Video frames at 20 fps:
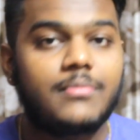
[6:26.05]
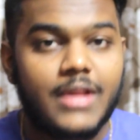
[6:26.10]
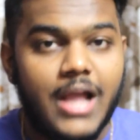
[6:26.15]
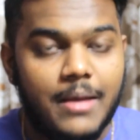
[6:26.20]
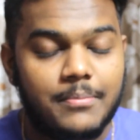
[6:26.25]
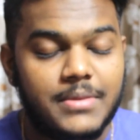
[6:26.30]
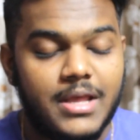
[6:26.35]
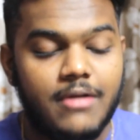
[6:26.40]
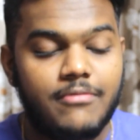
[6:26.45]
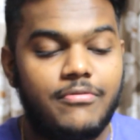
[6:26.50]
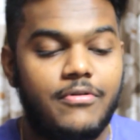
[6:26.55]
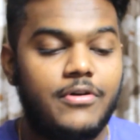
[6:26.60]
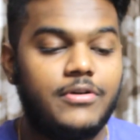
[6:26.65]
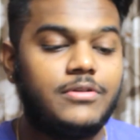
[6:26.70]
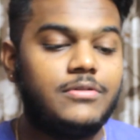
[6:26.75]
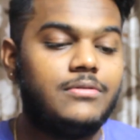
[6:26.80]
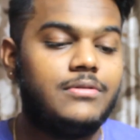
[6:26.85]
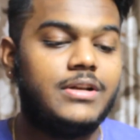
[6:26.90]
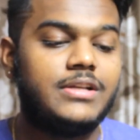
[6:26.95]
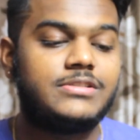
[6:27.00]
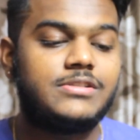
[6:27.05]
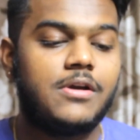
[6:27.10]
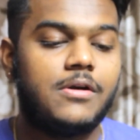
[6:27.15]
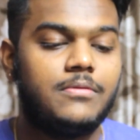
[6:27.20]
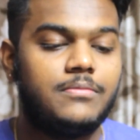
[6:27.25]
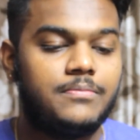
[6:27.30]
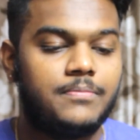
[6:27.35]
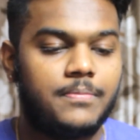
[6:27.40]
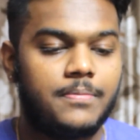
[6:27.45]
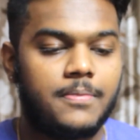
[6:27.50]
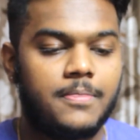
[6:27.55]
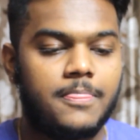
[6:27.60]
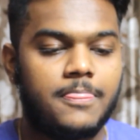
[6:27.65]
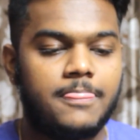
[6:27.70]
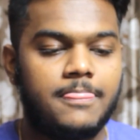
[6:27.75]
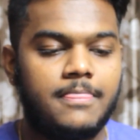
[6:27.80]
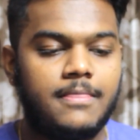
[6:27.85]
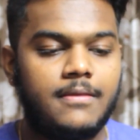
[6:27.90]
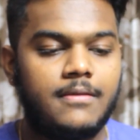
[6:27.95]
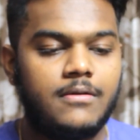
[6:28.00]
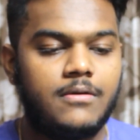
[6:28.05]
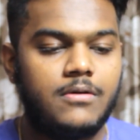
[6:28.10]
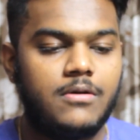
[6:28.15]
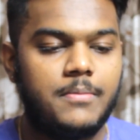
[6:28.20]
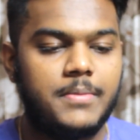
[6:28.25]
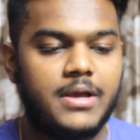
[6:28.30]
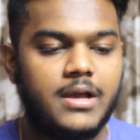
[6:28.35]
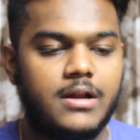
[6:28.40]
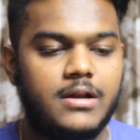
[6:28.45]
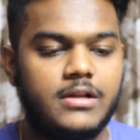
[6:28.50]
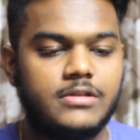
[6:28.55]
I'm there for you. Let's go. Oh my god,